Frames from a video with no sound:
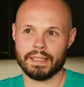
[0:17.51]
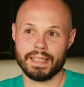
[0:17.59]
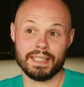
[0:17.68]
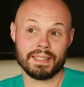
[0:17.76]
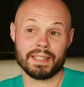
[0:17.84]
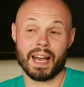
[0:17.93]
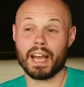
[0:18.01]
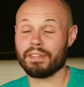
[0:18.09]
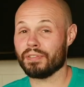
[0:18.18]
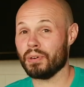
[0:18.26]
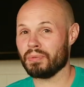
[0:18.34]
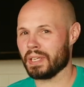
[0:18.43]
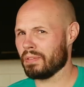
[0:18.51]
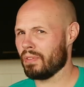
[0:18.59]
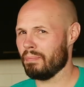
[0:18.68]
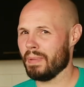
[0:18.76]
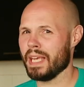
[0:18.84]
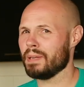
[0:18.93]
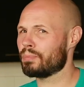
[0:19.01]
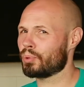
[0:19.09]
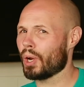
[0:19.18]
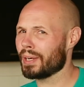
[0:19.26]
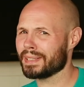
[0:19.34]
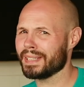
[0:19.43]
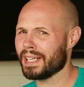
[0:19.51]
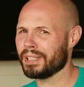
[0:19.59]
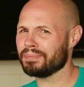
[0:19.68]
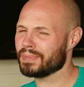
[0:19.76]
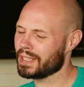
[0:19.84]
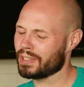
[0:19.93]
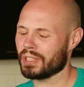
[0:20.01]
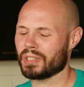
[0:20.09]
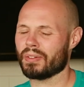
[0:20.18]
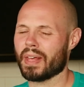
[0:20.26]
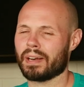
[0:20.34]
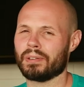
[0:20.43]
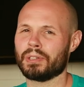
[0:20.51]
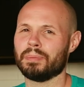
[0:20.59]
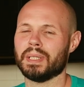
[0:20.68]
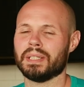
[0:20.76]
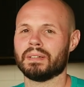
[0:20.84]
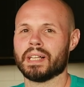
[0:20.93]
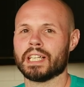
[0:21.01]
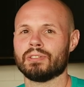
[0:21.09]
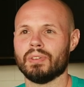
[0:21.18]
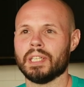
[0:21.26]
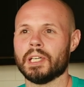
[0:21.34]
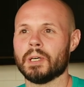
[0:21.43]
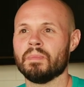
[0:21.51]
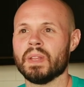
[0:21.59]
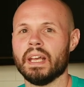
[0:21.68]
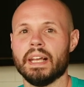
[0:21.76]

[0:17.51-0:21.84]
Is the iPhone like the main product now? I touched on that a little bit in the last video.